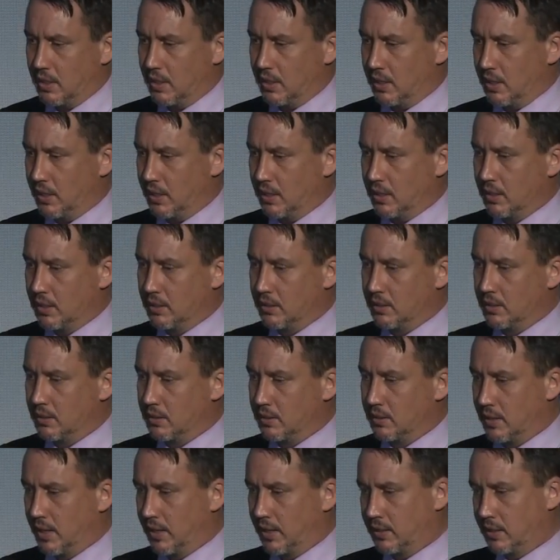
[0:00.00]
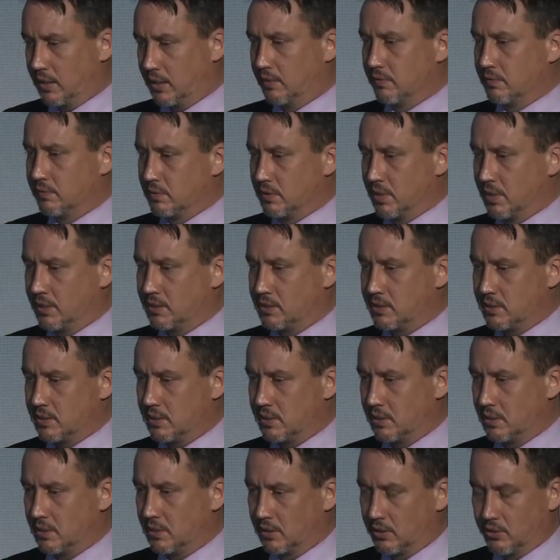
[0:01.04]
and that's
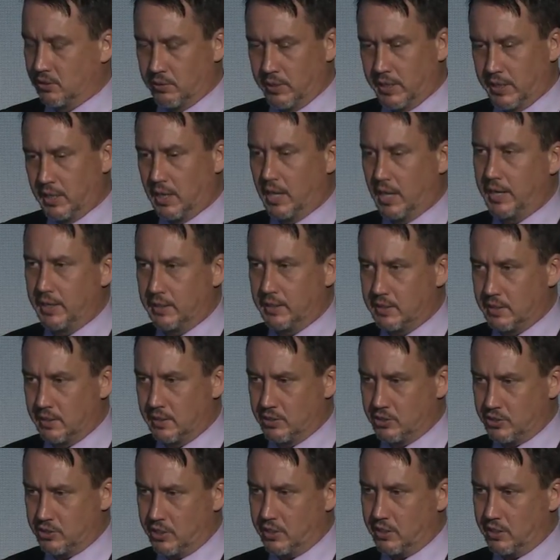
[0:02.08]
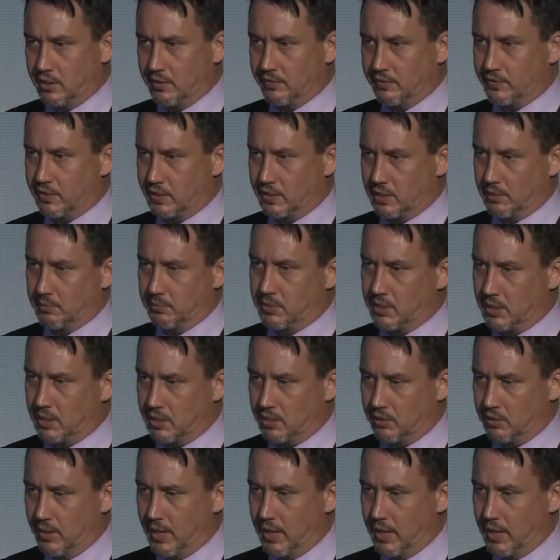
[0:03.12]
the green light to the sheriff to come kick you